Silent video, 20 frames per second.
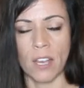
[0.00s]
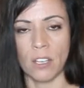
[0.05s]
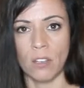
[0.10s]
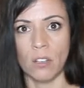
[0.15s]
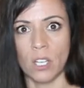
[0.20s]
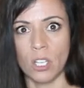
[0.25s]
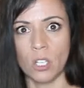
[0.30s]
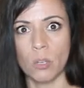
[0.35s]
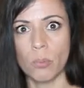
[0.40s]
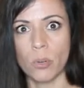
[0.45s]
and
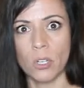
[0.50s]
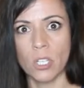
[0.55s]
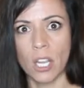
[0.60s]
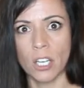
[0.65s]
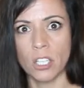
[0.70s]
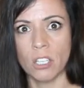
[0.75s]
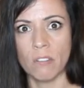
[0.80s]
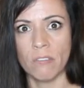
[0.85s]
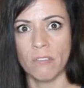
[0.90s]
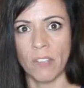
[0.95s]
you need to
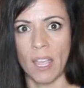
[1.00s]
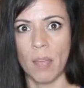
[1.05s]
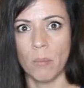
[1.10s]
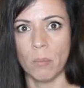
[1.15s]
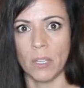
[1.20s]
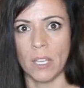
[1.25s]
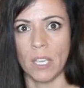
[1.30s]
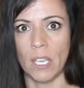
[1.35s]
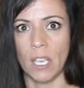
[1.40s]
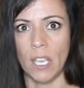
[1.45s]
protect your
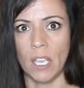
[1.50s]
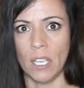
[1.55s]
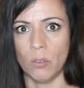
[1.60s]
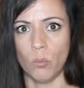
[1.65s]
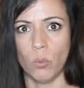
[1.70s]
family.